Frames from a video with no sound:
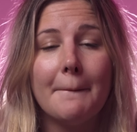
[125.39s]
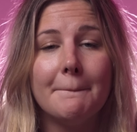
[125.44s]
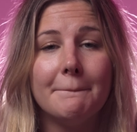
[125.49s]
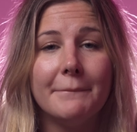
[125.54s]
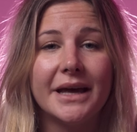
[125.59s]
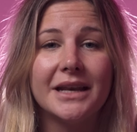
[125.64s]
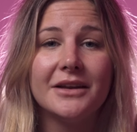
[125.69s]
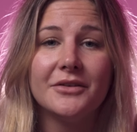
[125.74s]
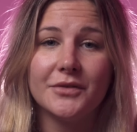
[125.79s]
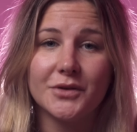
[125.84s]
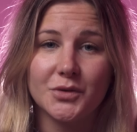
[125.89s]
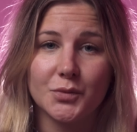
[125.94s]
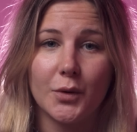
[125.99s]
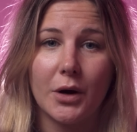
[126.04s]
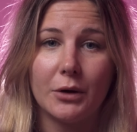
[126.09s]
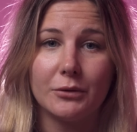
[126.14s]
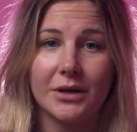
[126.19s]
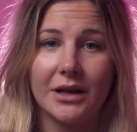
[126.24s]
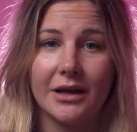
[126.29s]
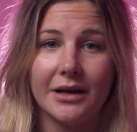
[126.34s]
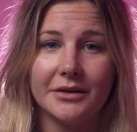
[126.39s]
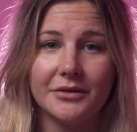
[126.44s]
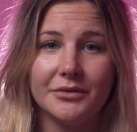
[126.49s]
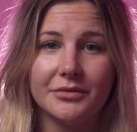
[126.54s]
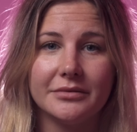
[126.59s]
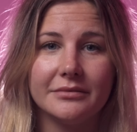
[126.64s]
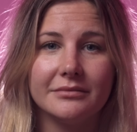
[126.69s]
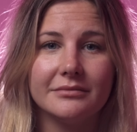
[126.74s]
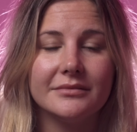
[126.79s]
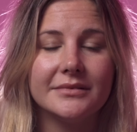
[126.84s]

benefits wildlife,